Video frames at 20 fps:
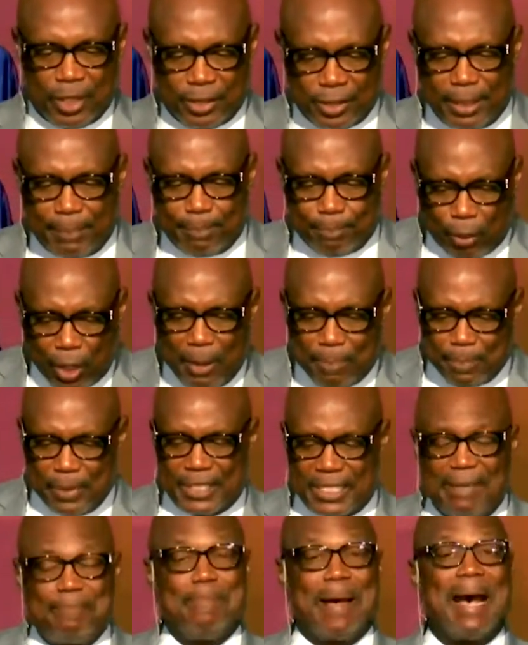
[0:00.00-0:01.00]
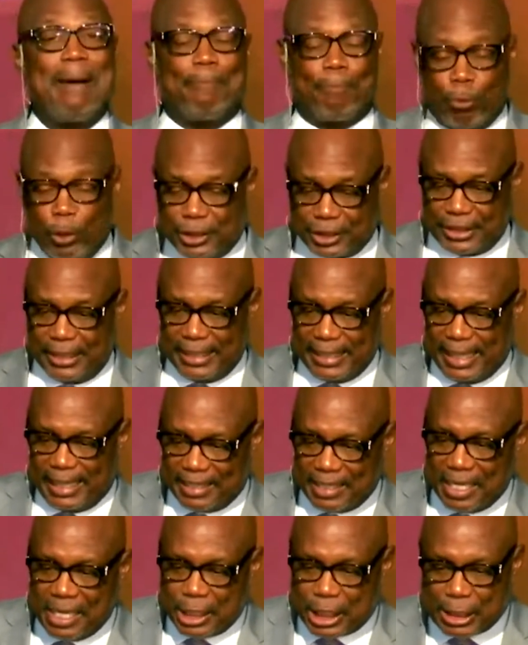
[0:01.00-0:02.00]
The purpose of my preaching
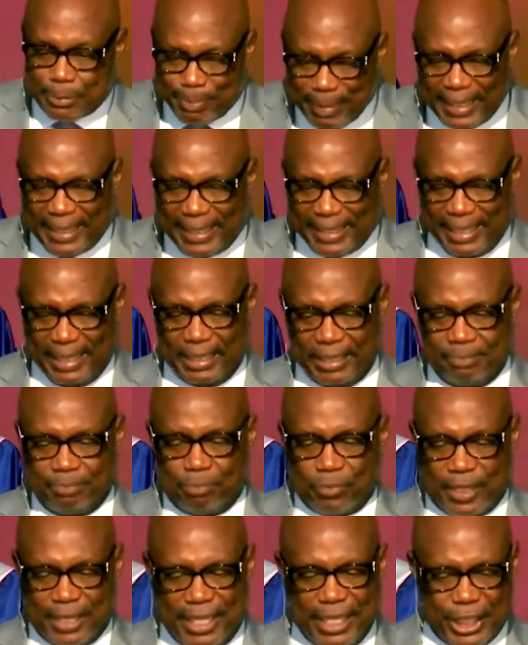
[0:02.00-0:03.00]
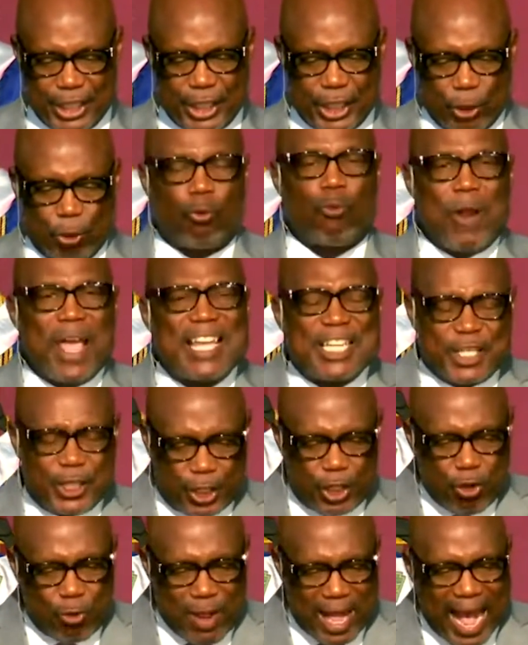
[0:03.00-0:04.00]
and speaking is to
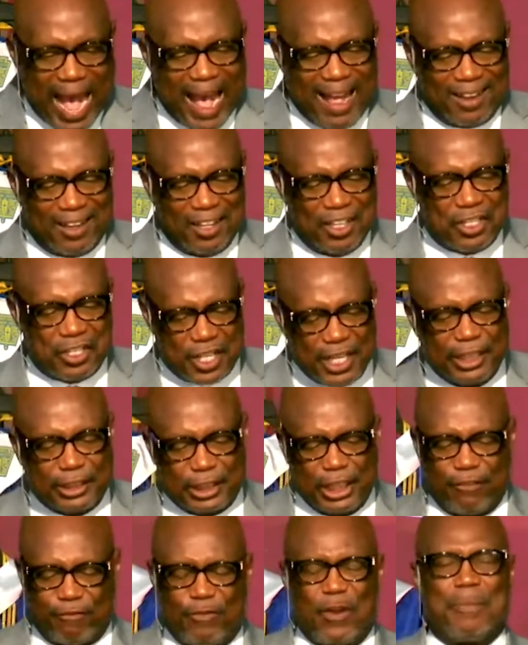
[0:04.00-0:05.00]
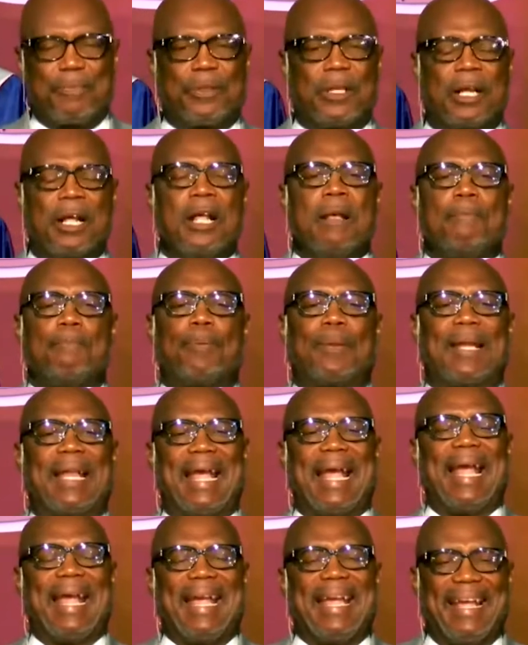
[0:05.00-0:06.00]
rescue our attention from the
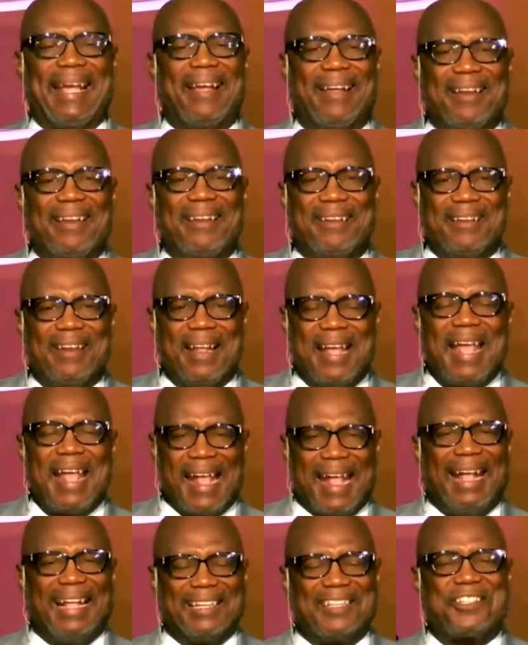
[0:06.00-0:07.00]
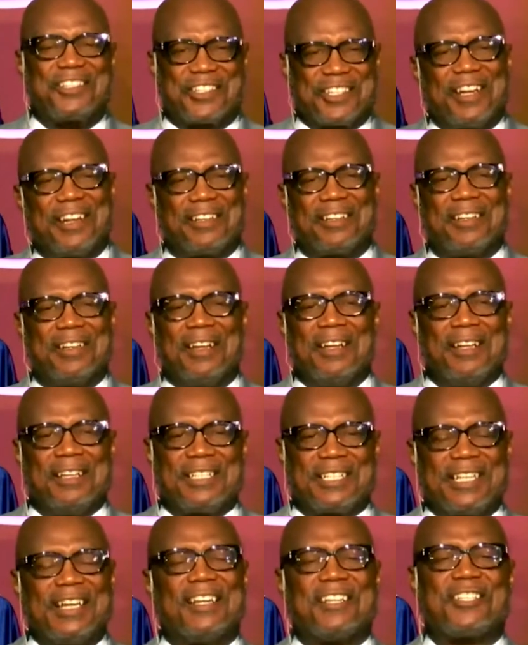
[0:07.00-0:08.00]
planned and sinister,
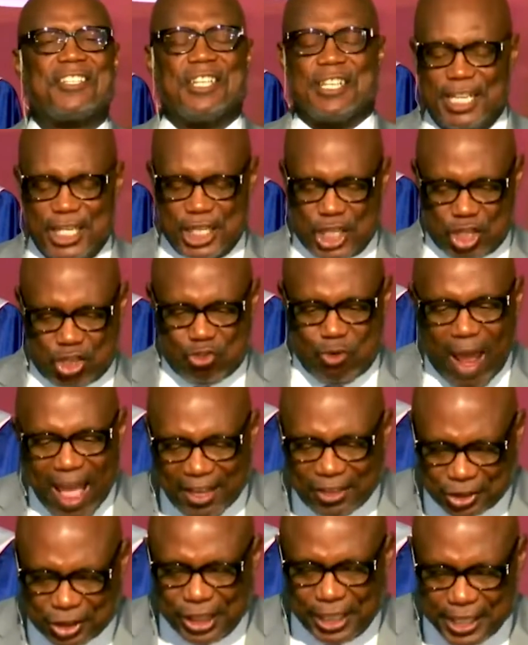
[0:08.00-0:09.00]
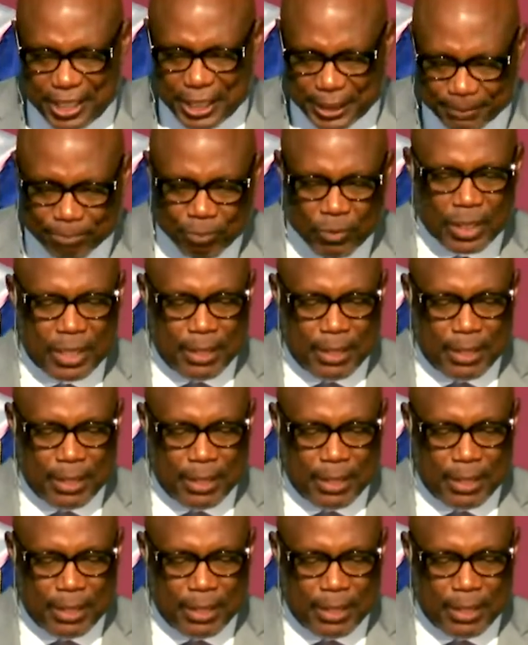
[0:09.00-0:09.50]
sinister distractions.